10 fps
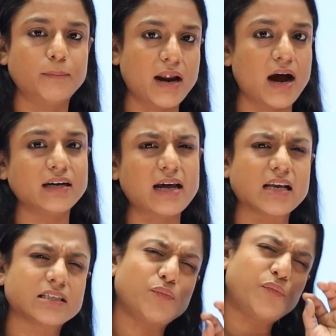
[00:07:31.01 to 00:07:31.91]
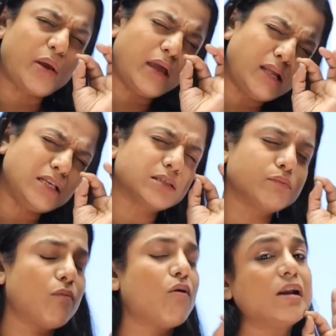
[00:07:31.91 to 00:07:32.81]
plant has the very
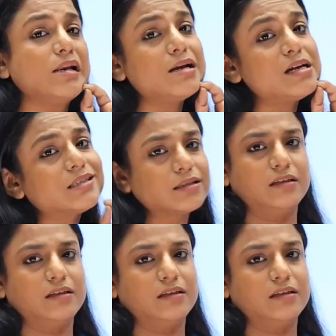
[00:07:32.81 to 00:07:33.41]
smallest